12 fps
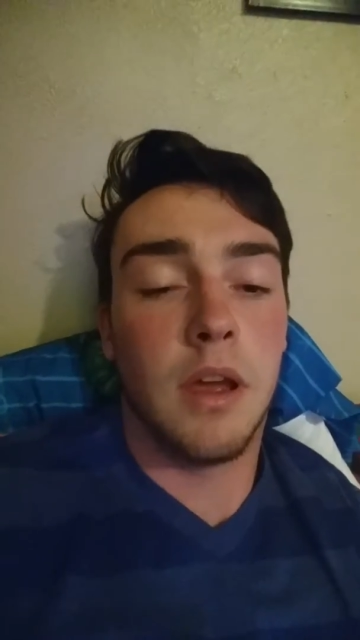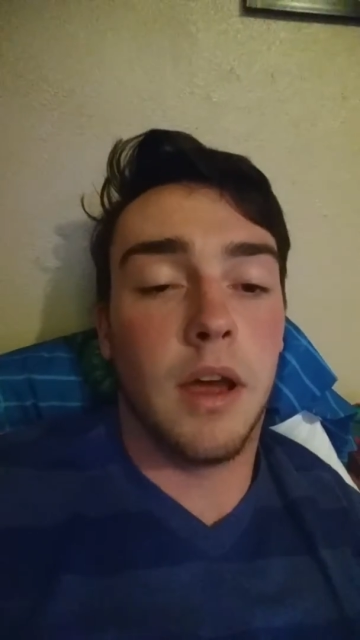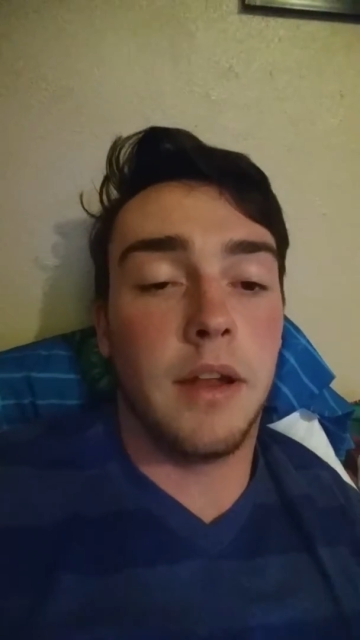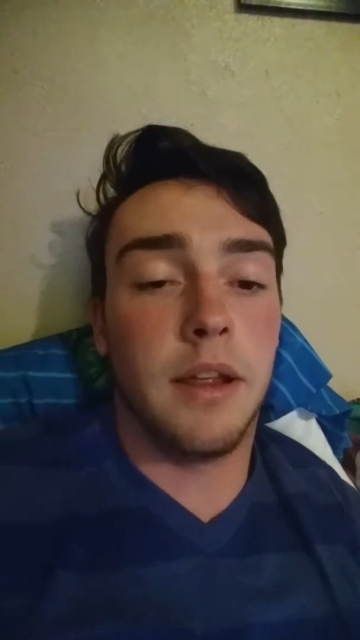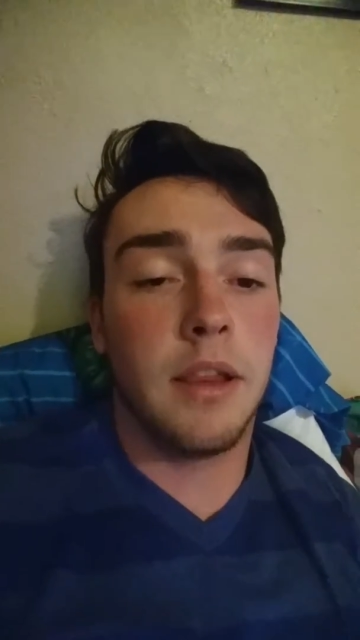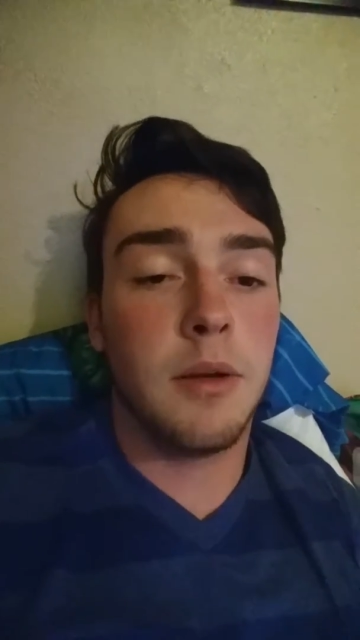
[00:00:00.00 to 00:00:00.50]

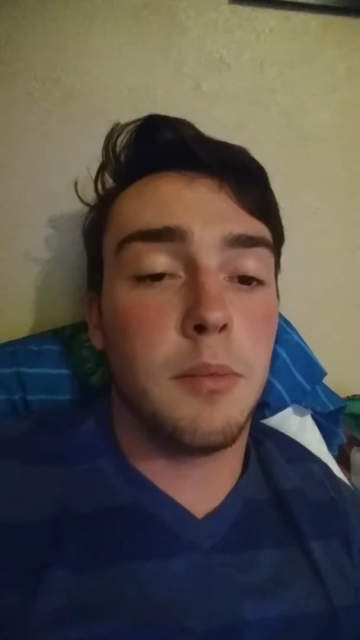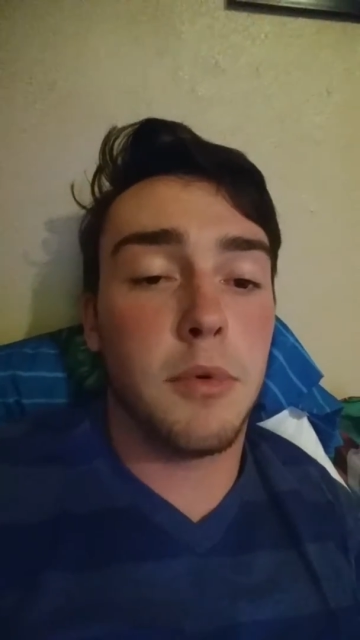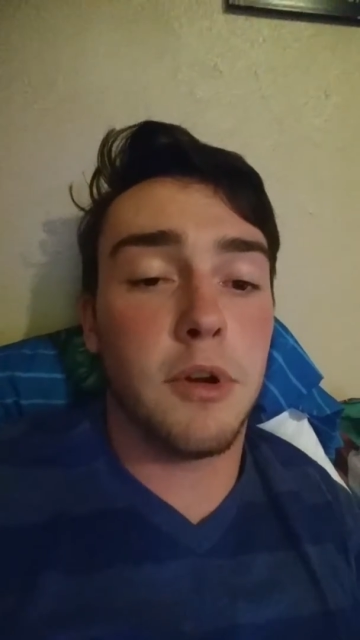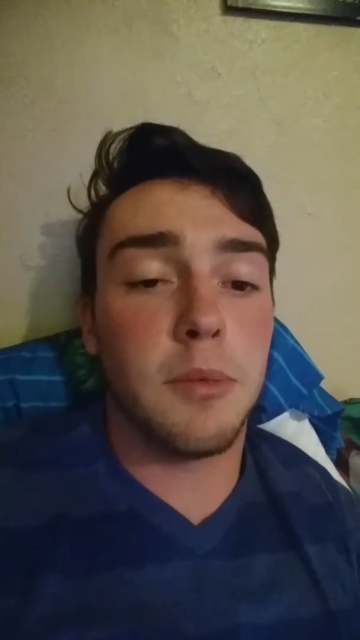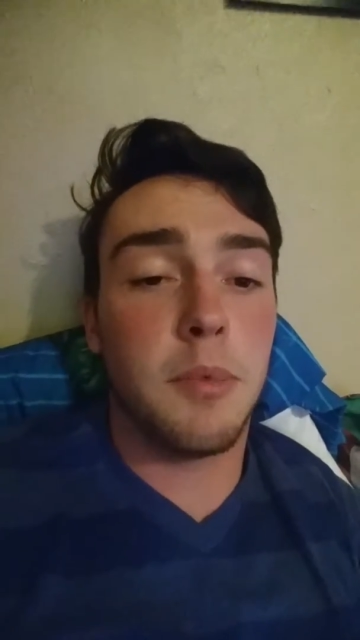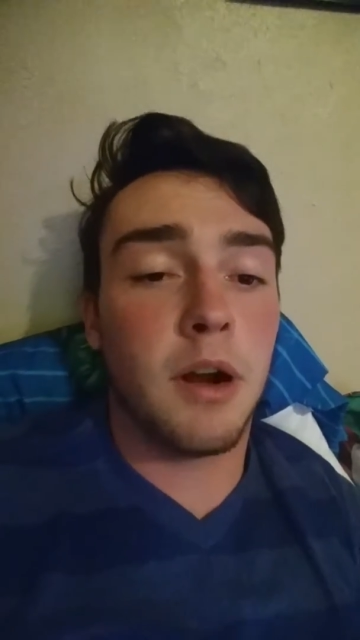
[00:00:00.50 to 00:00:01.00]
Another
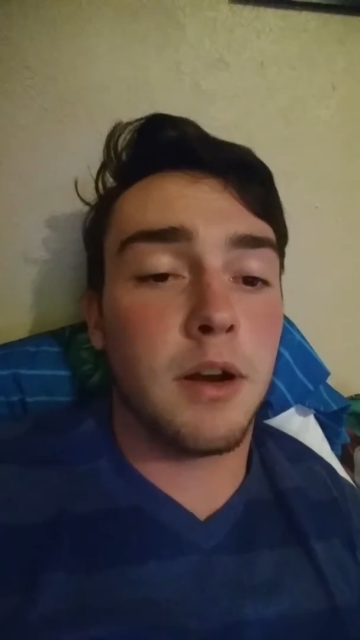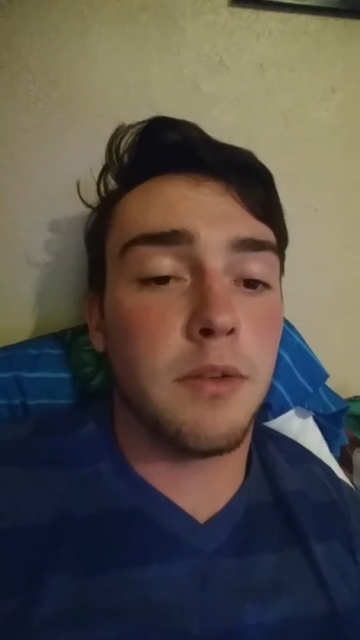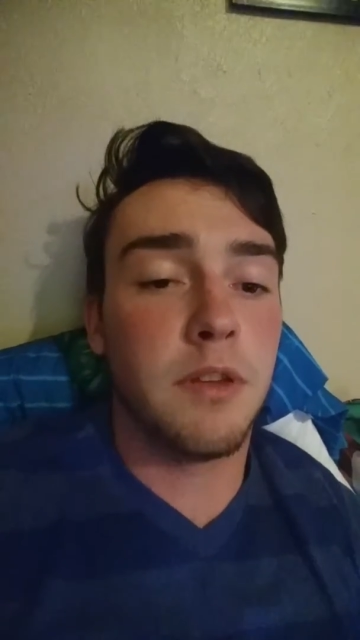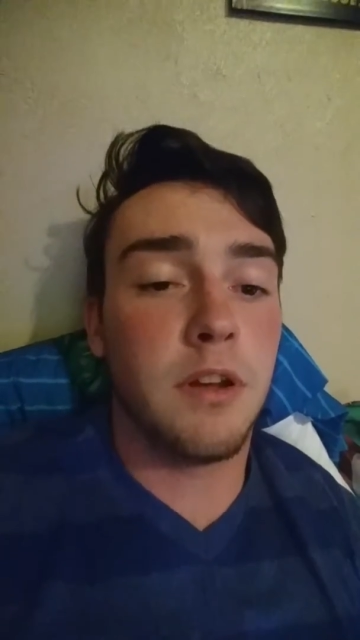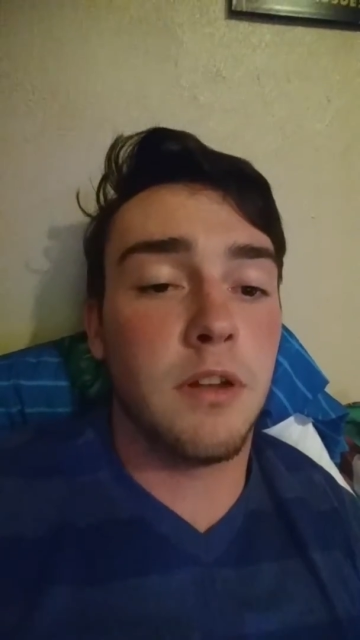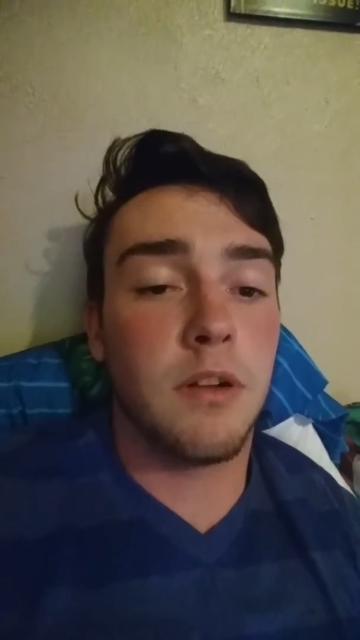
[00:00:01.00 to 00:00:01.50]
important part of
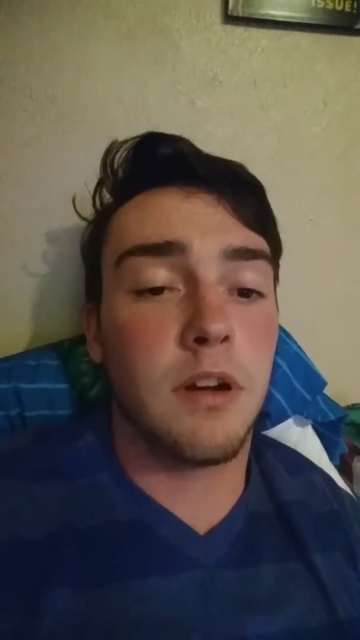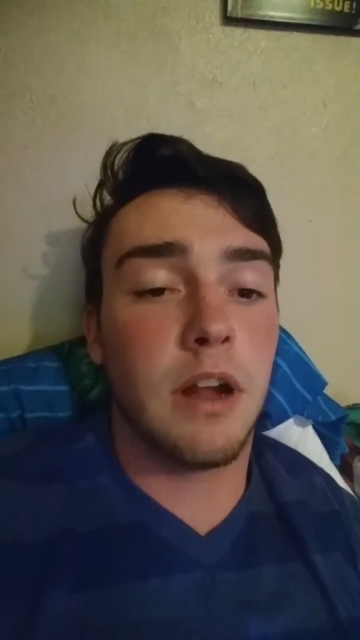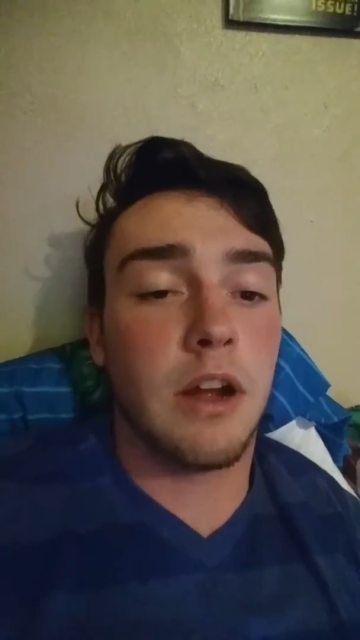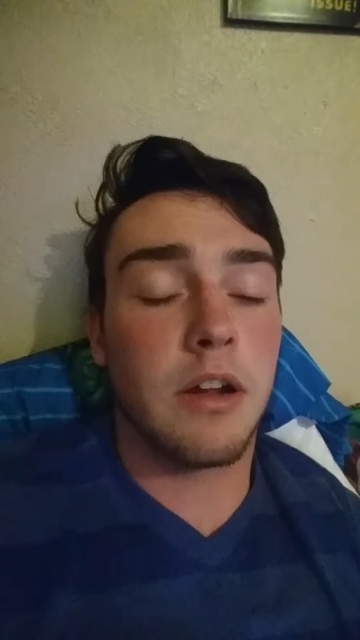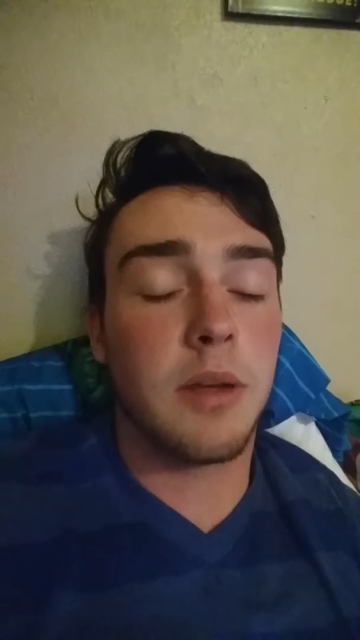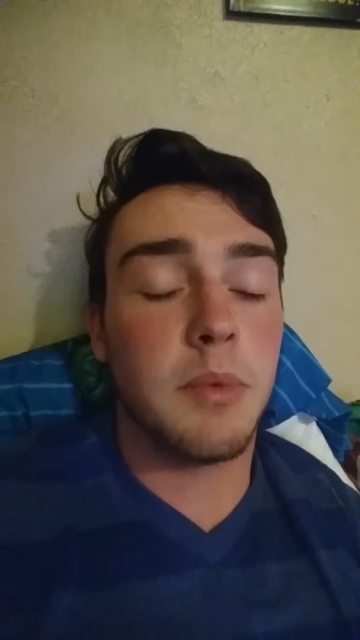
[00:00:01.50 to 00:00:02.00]
Student Learning
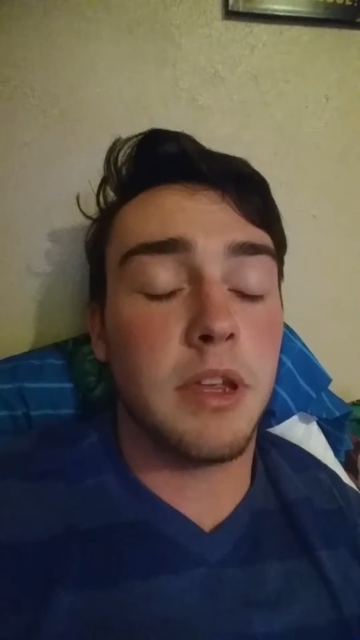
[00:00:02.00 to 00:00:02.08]
Outcome